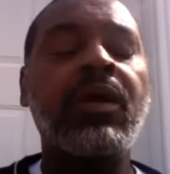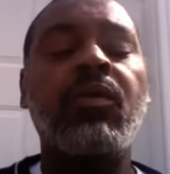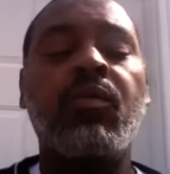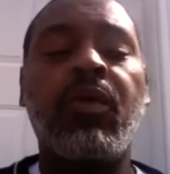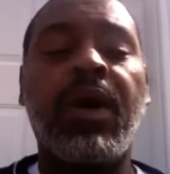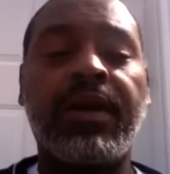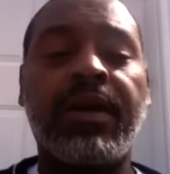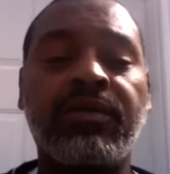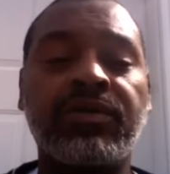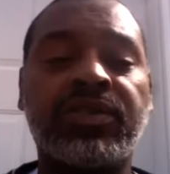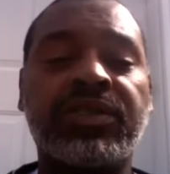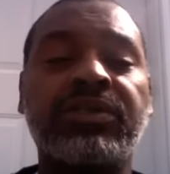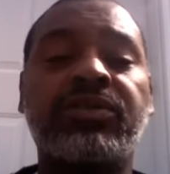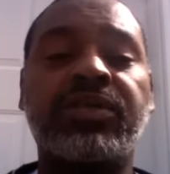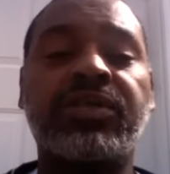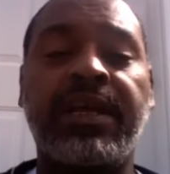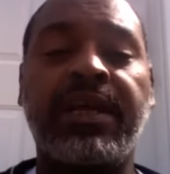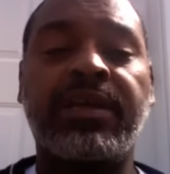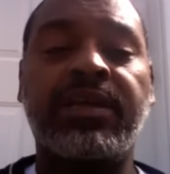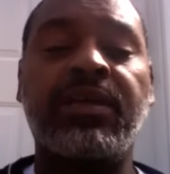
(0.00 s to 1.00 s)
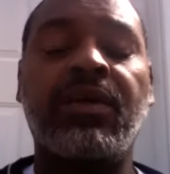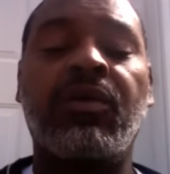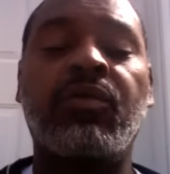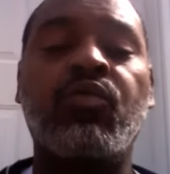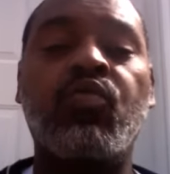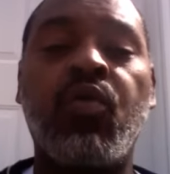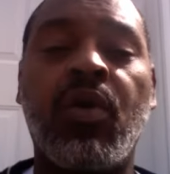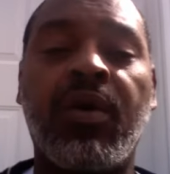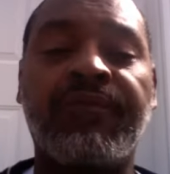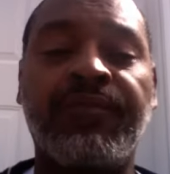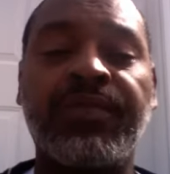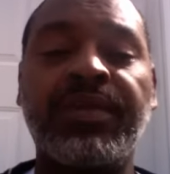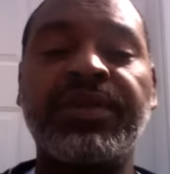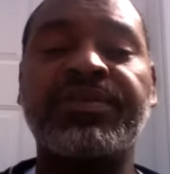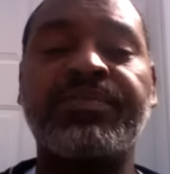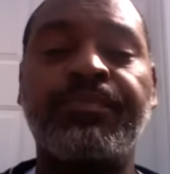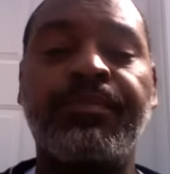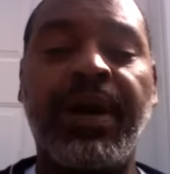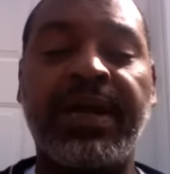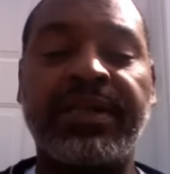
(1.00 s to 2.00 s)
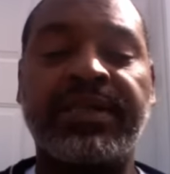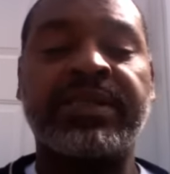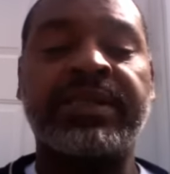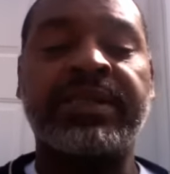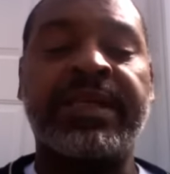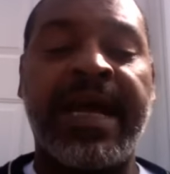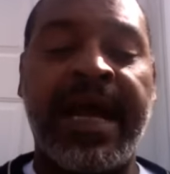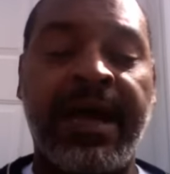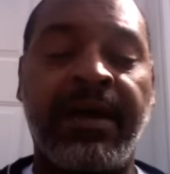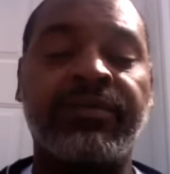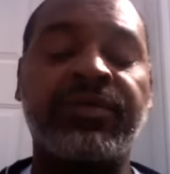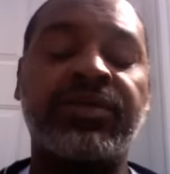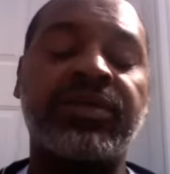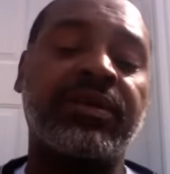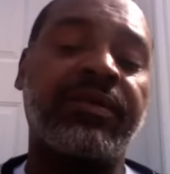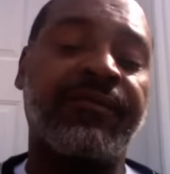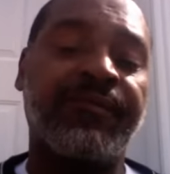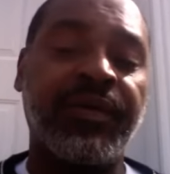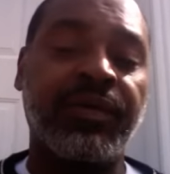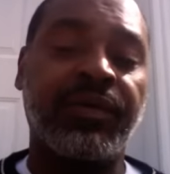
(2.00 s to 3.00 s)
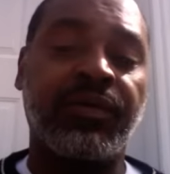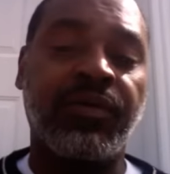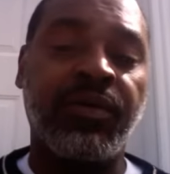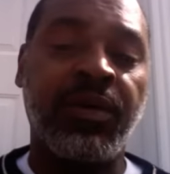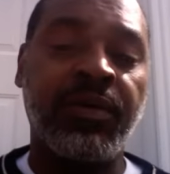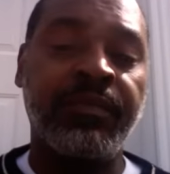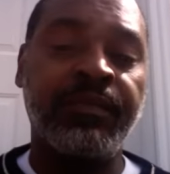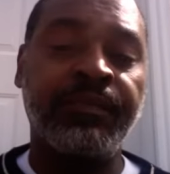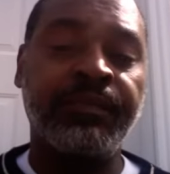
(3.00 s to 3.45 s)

why don't you take your worthless butts down to the funeral